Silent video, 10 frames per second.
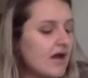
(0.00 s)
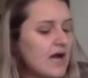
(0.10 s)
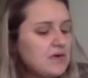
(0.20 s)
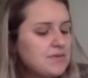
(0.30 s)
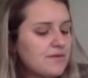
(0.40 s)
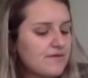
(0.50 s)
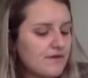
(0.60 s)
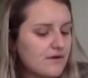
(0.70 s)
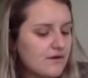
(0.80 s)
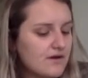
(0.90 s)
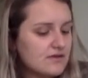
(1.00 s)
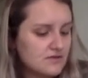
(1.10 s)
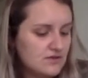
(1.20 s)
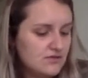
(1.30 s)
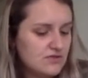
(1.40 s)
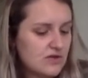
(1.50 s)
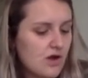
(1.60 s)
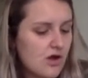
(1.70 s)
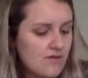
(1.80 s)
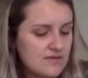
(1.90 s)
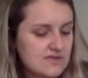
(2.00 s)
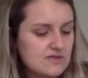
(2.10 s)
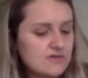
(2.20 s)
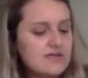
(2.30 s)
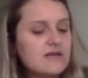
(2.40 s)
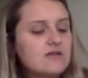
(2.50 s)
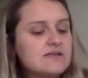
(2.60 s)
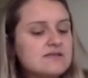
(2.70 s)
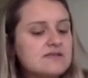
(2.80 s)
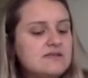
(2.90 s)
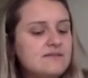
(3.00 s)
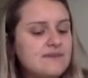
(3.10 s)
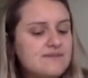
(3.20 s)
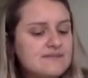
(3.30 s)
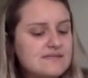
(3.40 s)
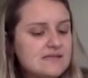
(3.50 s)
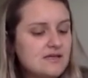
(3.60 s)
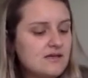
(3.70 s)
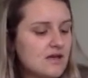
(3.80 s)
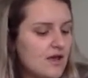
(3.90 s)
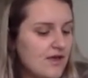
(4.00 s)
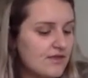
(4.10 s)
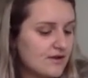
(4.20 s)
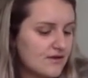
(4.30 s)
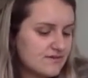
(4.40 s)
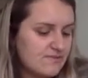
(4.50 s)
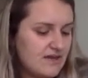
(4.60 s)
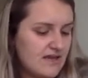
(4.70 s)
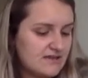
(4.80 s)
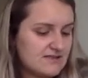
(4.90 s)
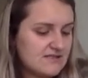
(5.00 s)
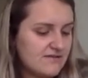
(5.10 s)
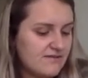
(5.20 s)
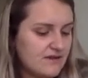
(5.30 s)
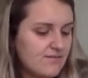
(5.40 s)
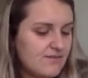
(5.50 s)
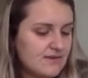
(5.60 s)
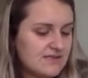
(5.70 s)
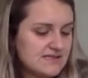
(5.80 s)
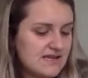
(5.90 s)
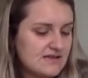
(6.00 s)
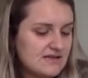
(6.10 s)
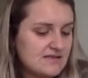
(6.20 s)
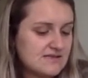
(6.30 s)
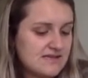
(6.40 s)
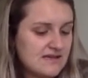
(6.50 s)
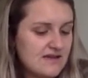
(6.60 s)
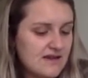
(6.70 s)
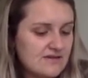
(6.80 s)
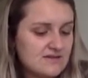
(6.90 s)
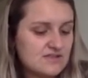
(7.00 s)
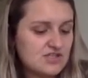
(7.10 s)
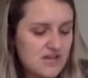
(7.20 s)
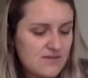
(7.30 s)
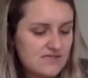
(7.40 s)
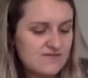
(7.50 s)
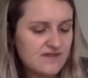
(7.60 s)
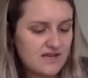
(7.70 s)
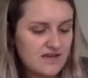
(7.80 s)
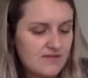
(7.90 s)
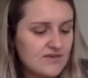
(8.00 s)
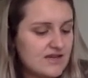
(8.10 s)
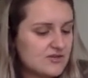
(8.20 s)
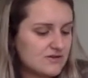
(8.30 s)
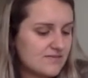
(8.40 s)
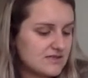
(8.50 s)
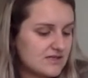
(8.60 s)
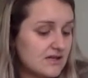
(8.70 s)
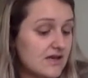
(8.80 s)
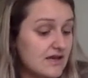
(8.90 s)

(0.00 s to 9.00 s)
"I would prefer you to call me Sir Nicholas de Mimsy," the ghost began stiffly, but sandy-haired Seamus Finnegan interrupted.